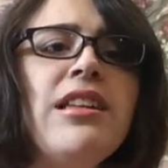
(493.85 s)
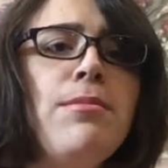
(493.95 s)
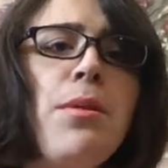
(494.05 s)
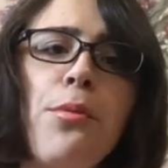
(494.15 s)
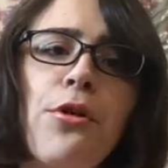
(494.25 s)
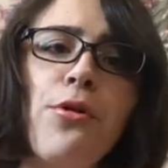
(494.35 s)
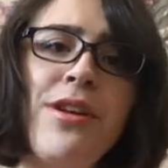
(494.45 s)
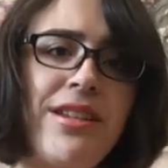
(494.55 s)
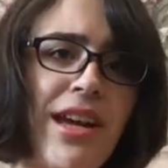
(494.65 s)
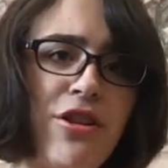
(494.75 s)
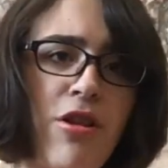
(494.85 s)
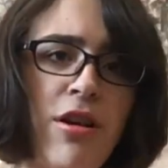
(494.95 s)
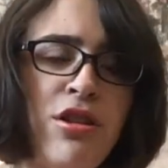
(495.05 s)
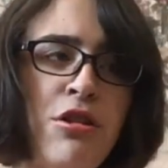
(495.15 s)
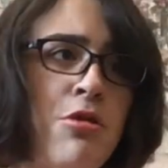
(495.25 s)
then people are going to catch
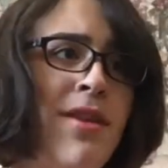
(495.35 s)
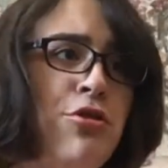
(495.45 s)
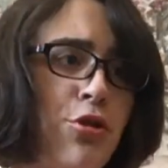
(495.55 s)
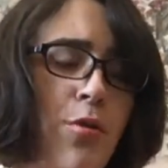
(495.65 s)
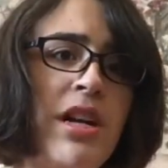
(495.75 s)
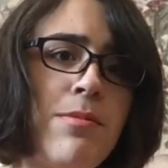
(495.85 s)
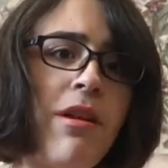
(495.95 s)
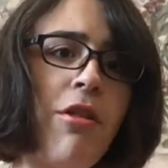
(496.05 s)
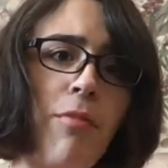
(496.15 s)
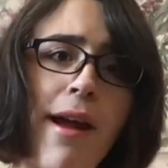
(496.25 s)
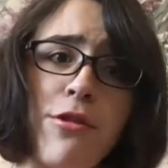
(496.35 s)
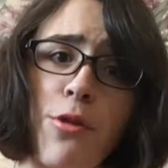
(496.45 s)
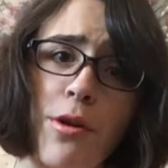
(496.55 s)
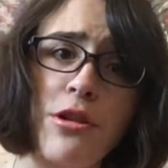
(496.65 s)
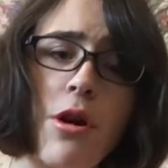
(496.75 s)
on to you and you're going to be a threat and you're
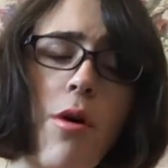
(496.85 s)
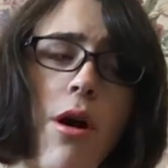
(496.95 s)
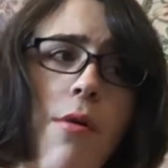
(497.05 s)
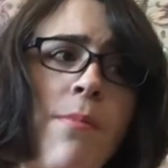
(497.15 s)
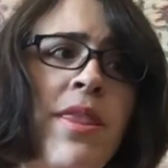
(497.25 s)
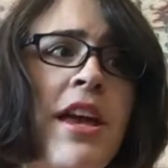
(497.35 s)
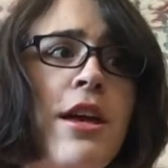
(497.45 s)
going to go home.